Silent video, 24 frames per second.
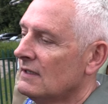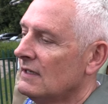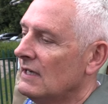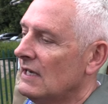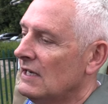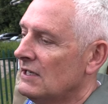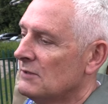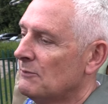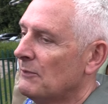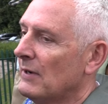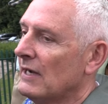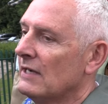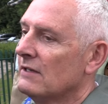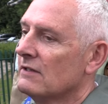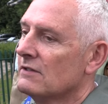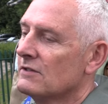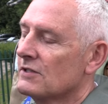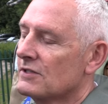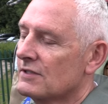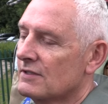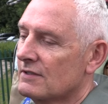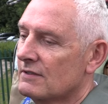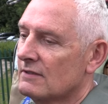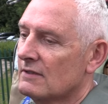
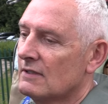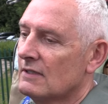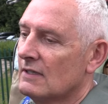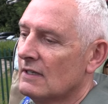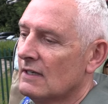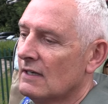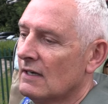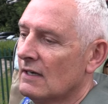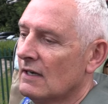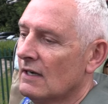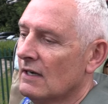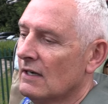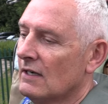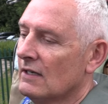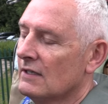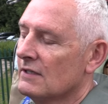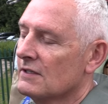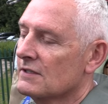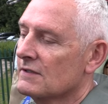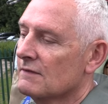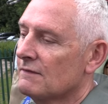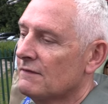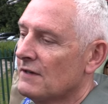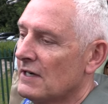independence, and
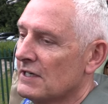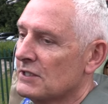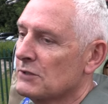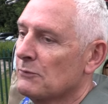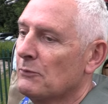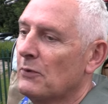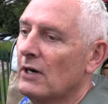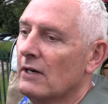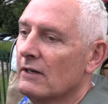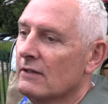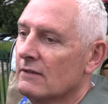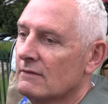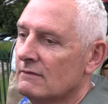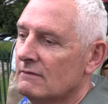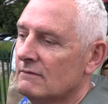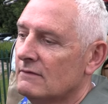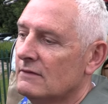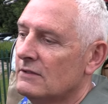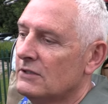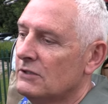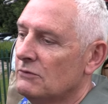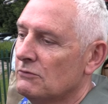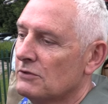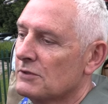as a fighter pilot,
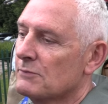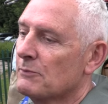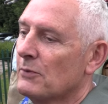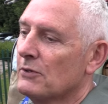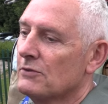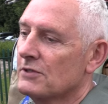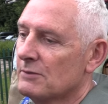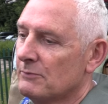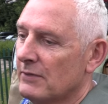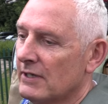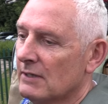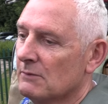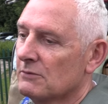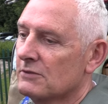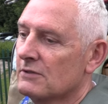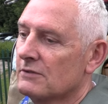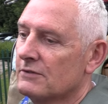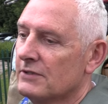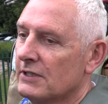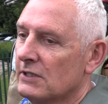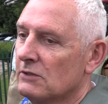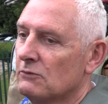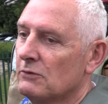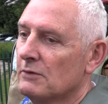you were supposed to be able to
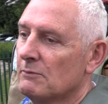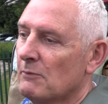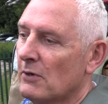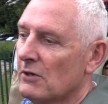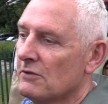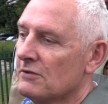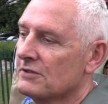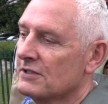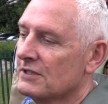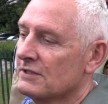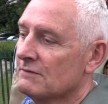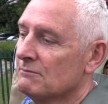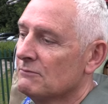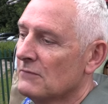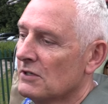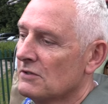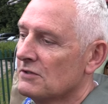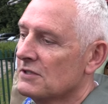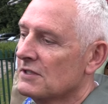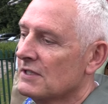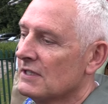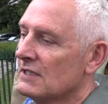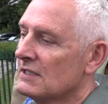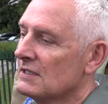deal with
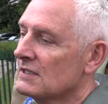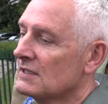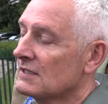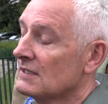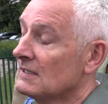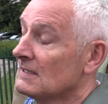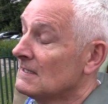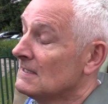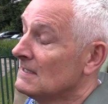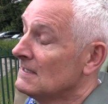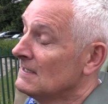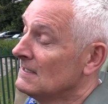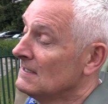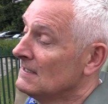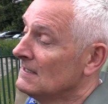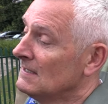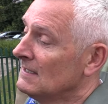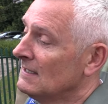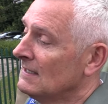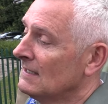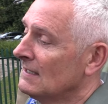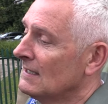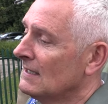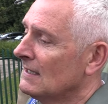most things.
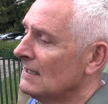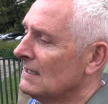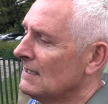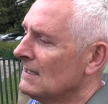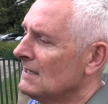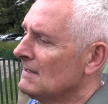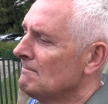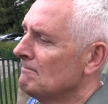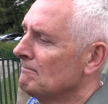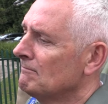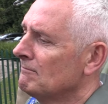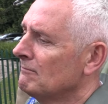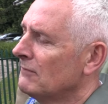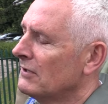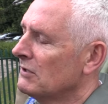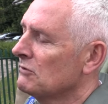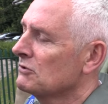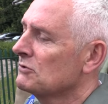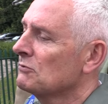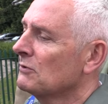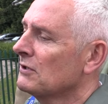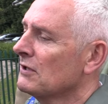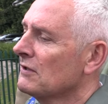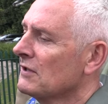But it
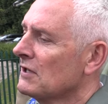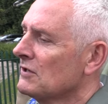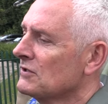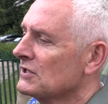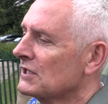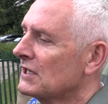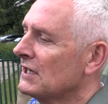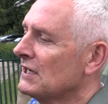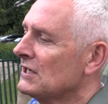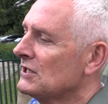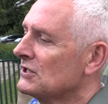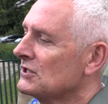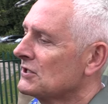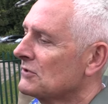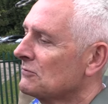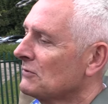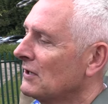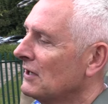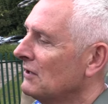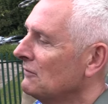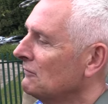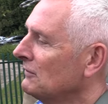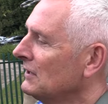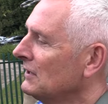was one of those occasions where it